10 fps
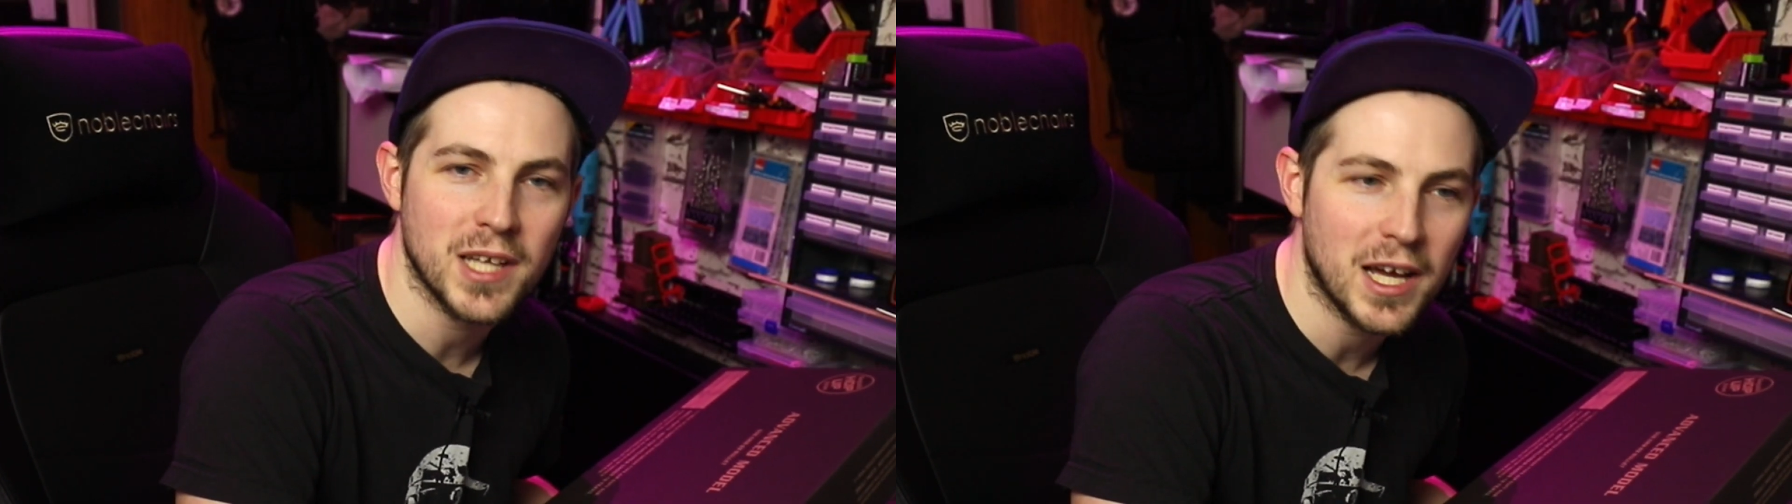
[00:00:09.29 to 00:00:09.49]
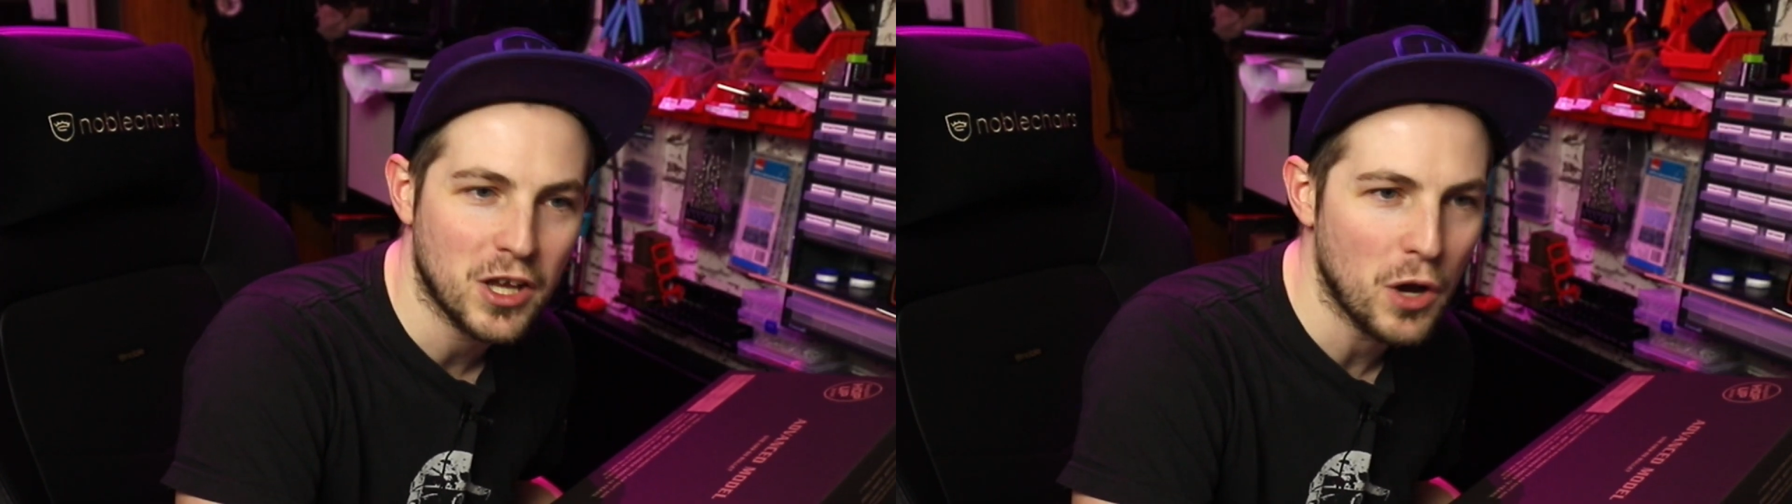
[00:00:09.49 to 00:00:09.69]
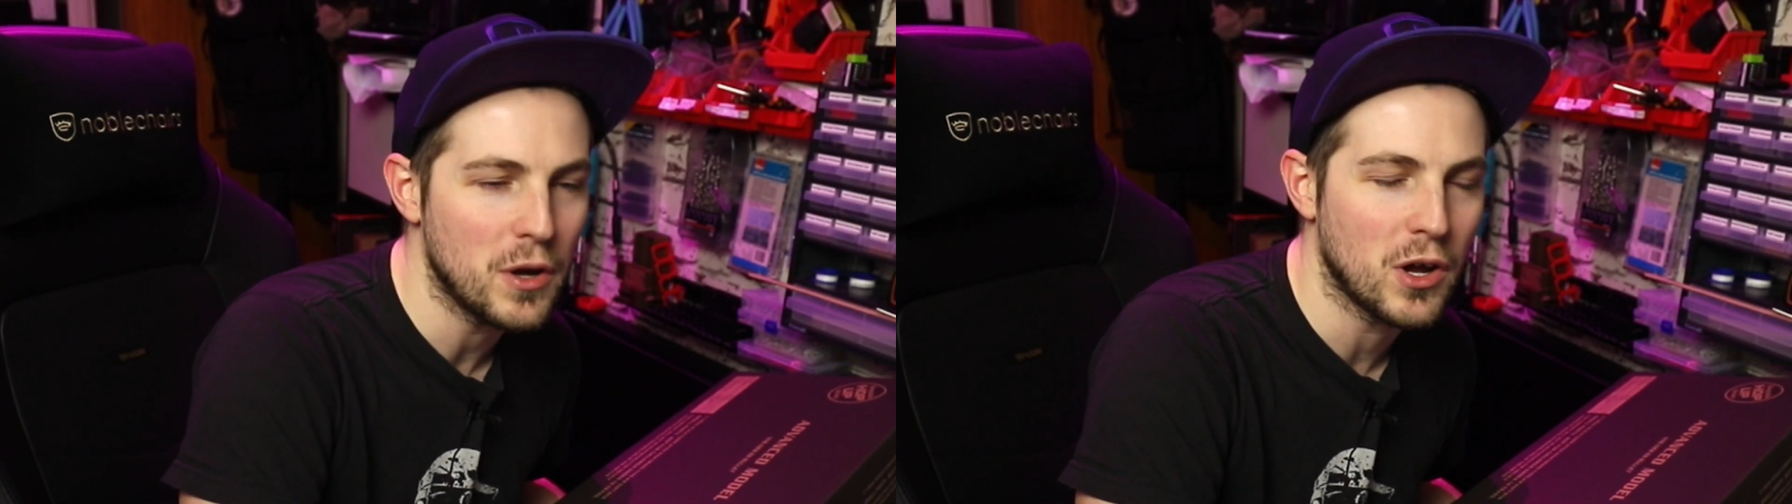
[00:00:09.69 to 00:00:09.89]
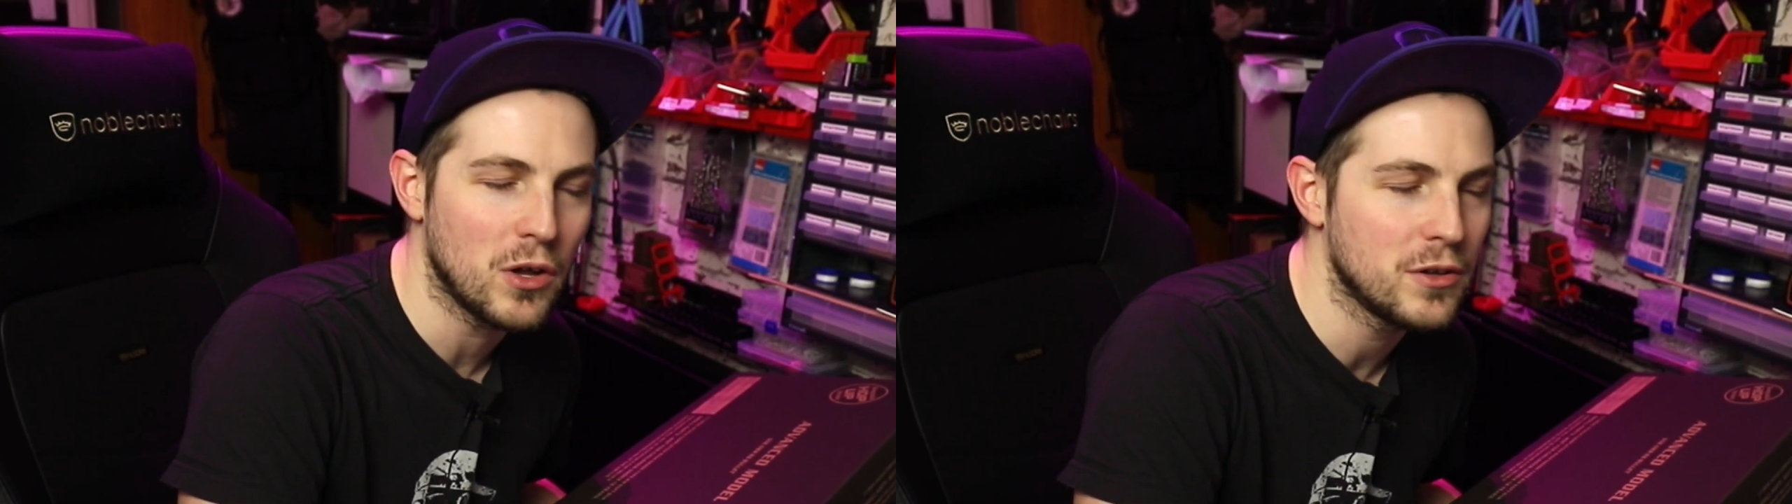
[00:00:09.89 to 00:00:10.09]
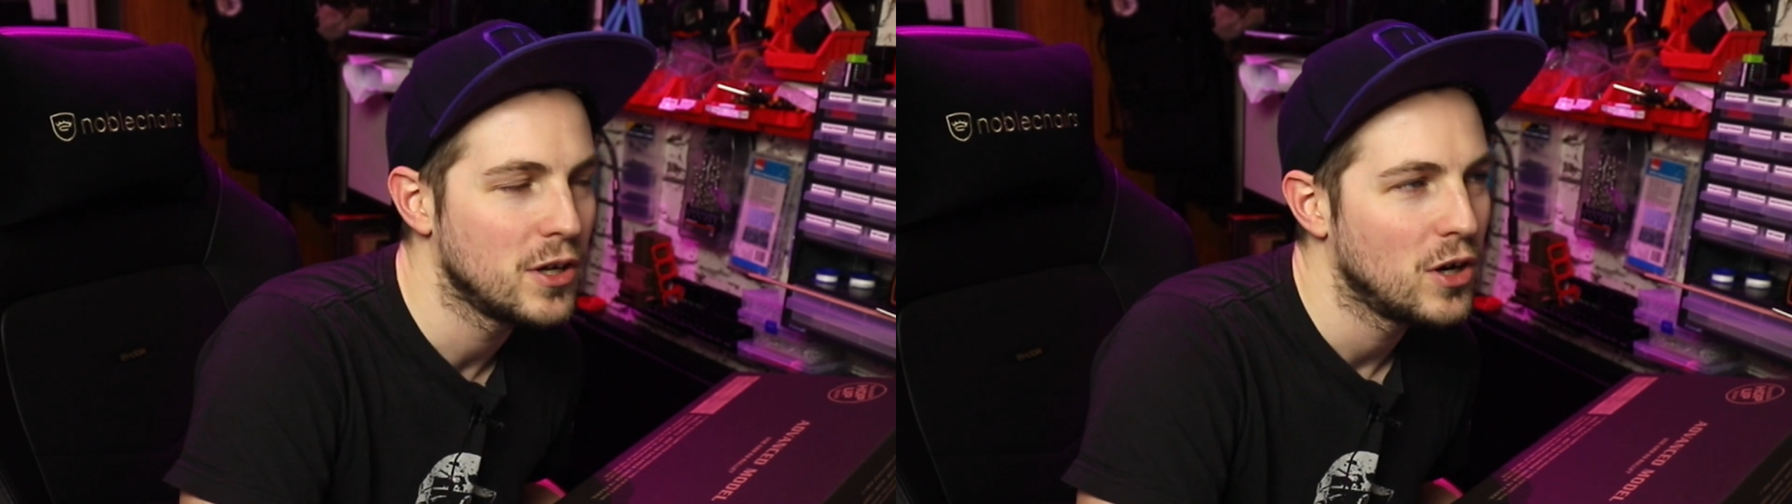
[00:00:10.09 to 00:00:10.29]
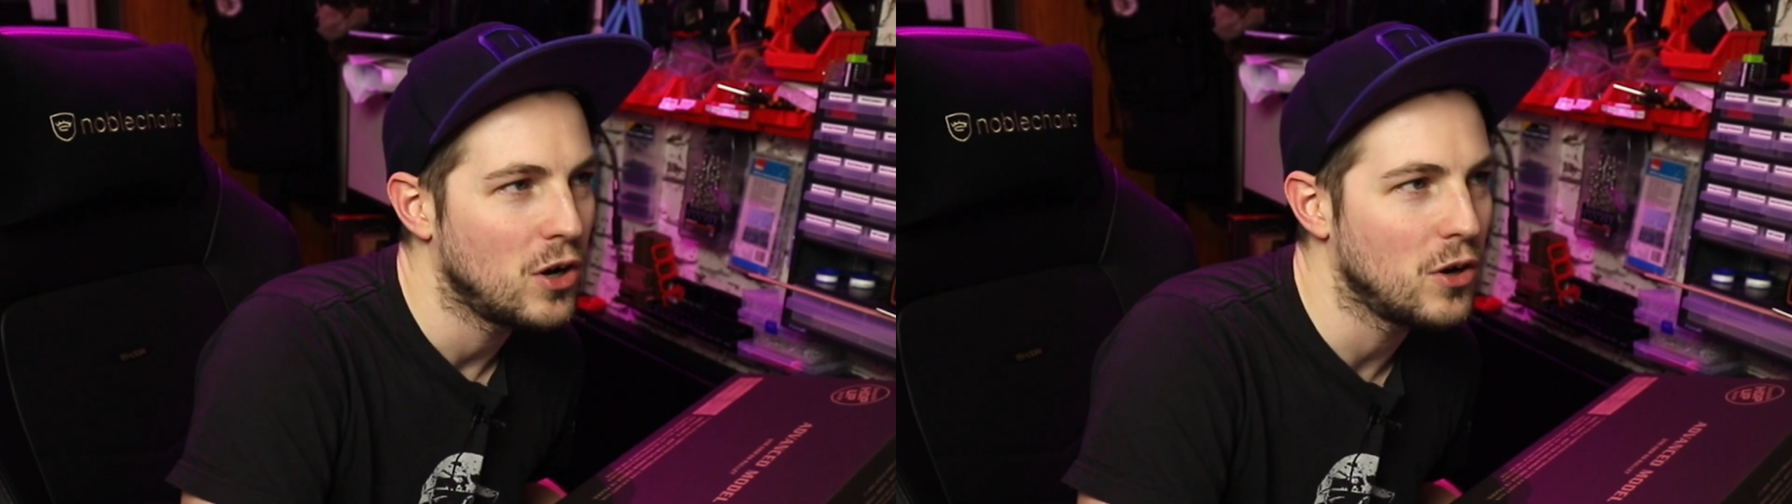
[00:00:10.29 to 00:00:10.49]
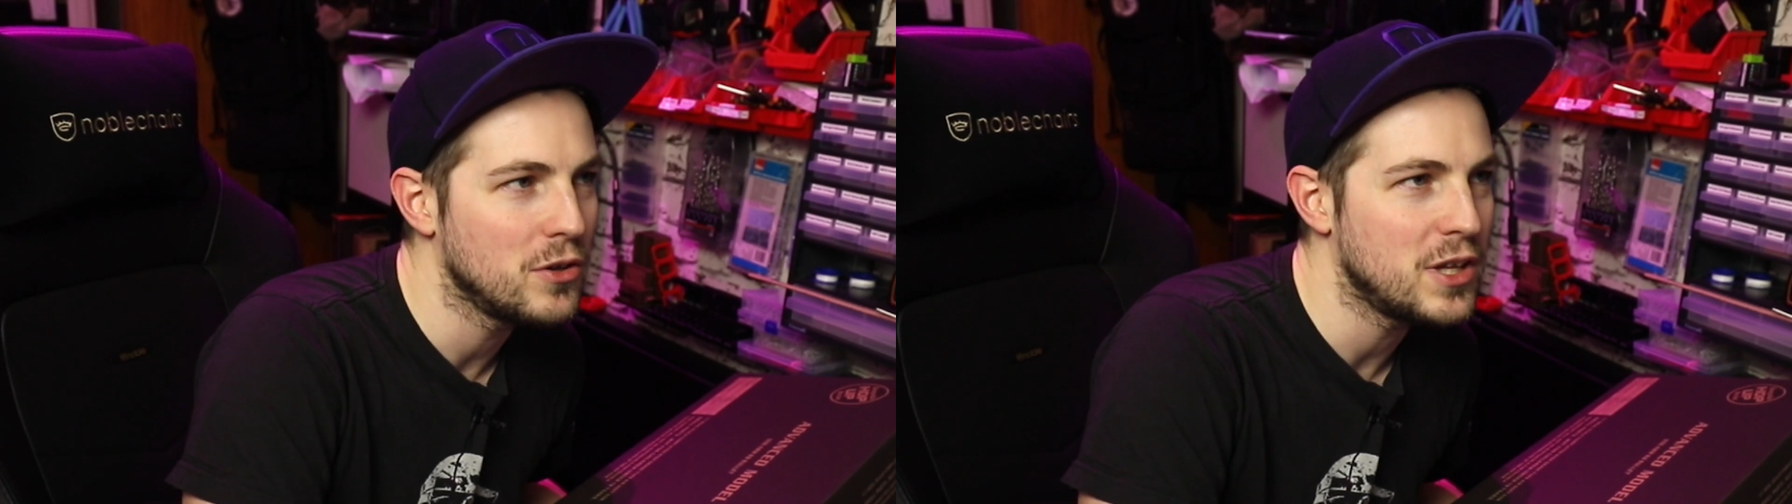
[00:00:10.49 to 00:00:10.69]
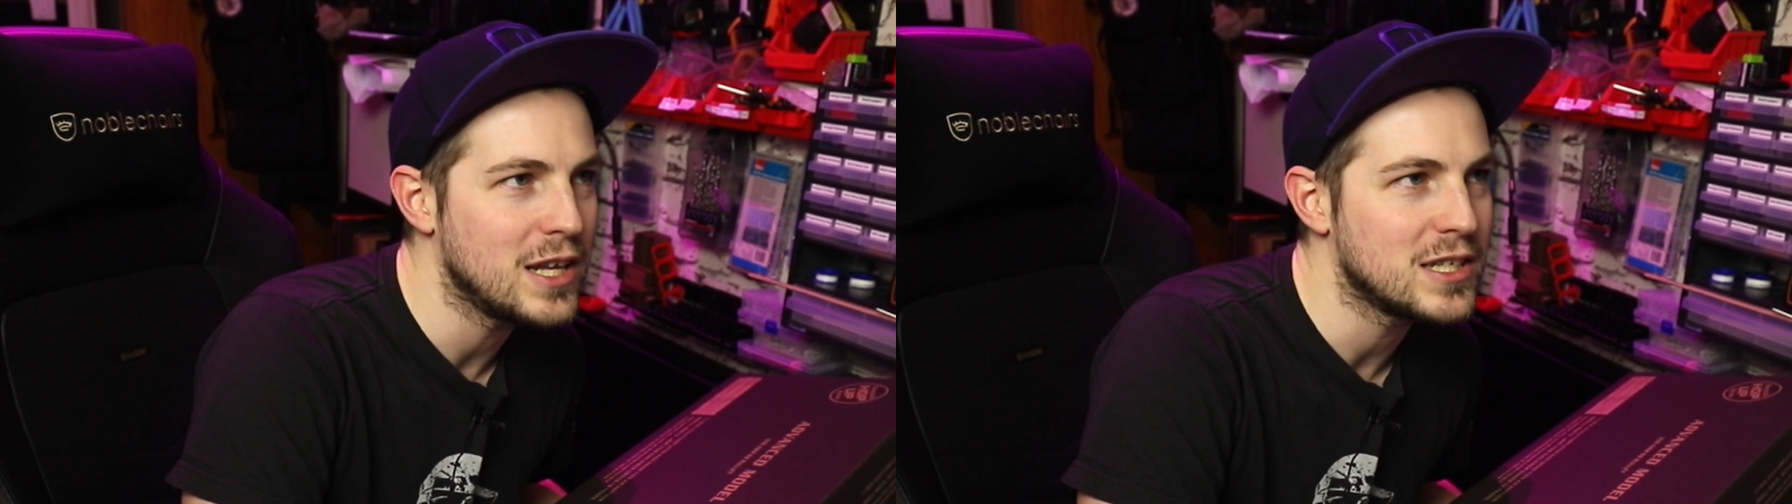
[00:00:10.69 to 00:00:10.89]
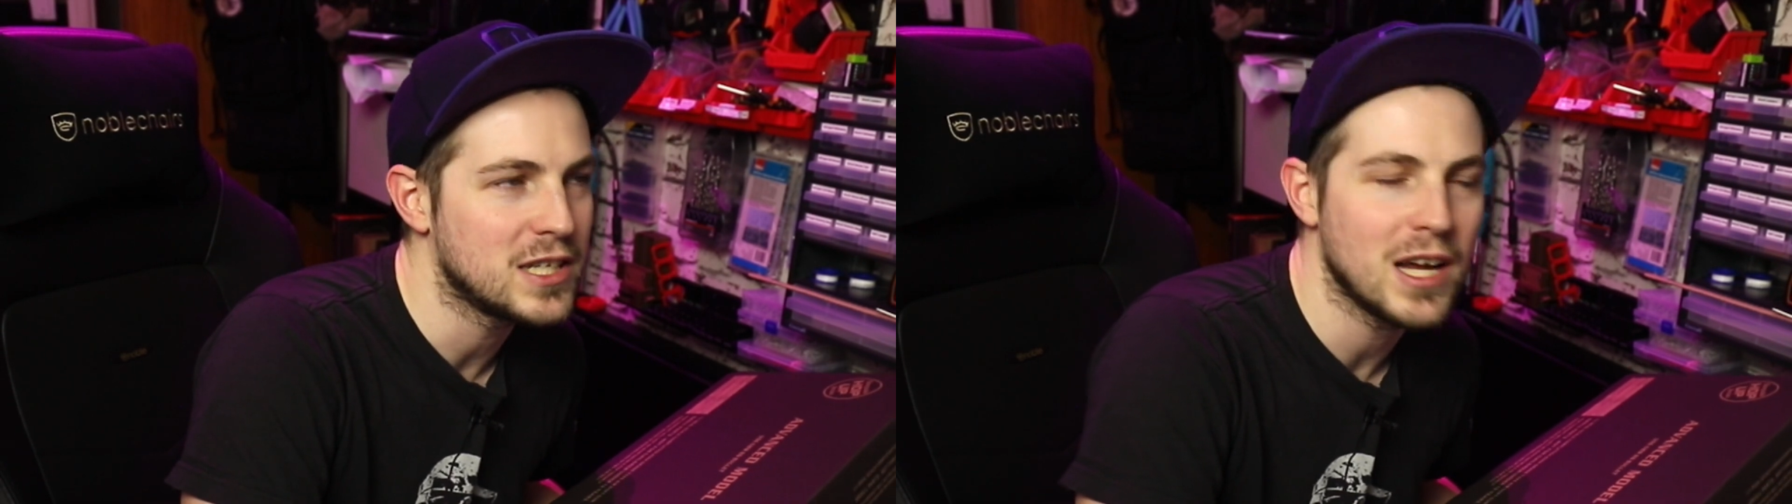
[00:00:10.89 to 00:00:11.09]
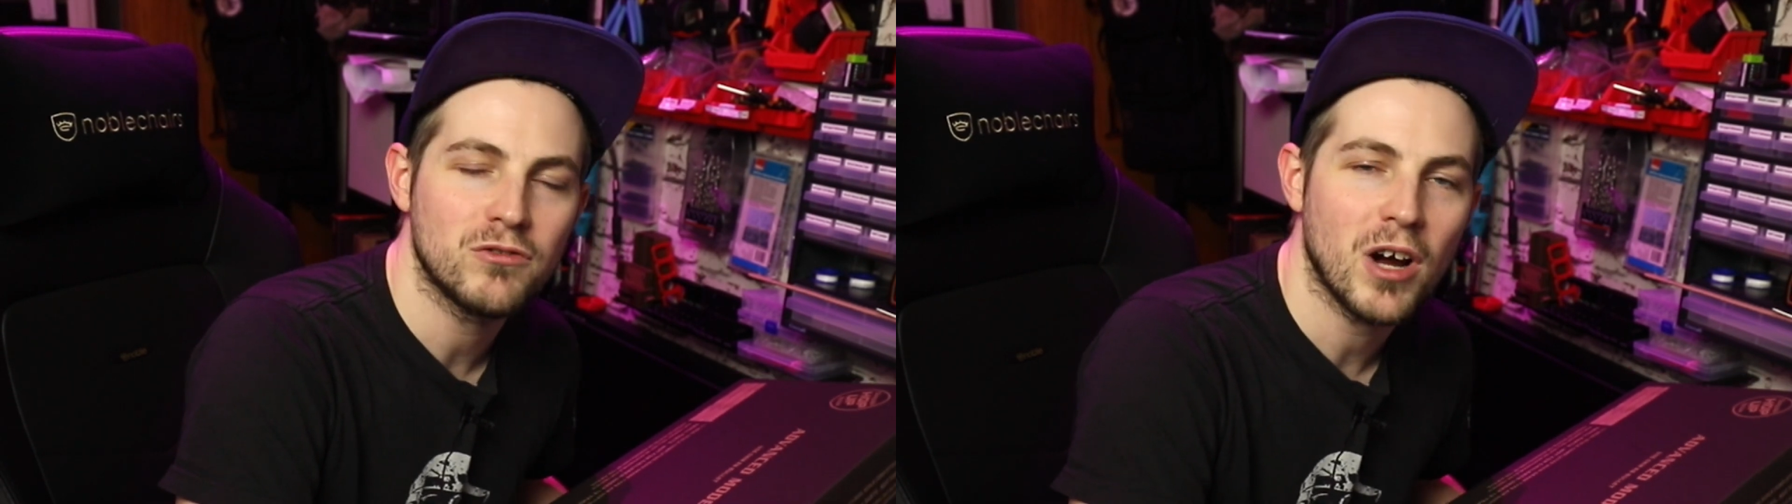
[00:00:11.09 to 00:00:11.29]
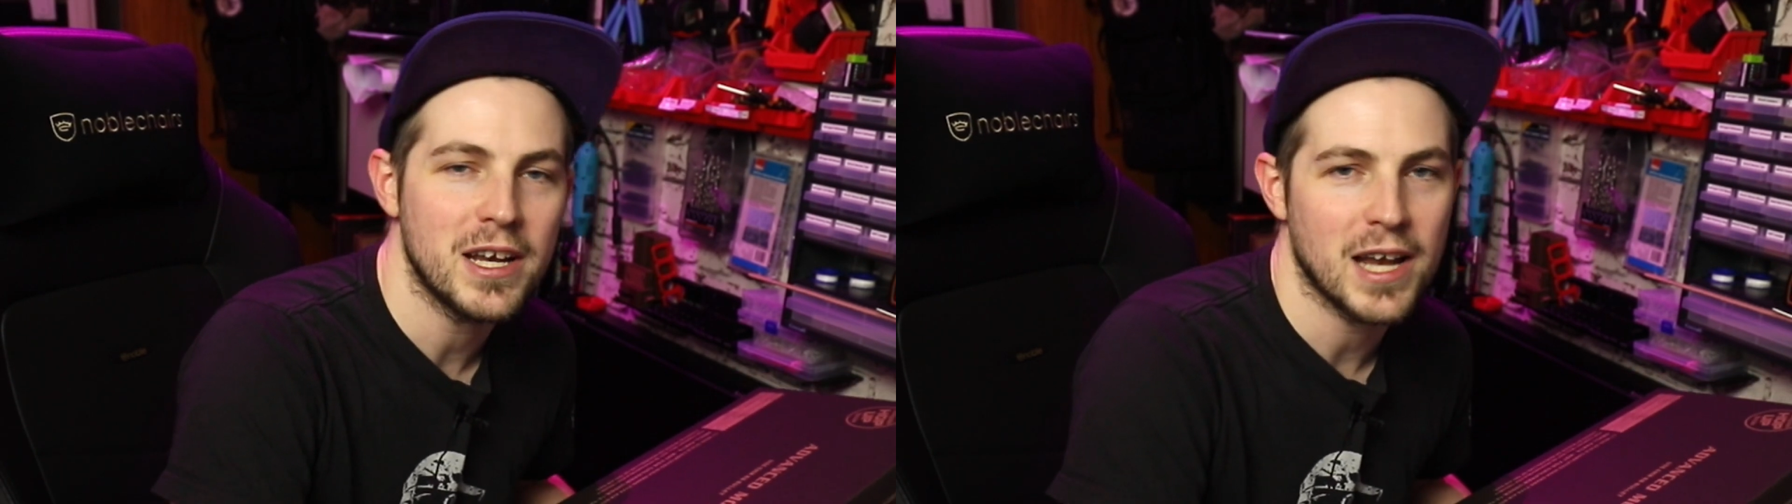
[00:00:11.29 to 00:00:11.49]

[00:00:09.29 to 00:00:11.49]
that are going on the internet right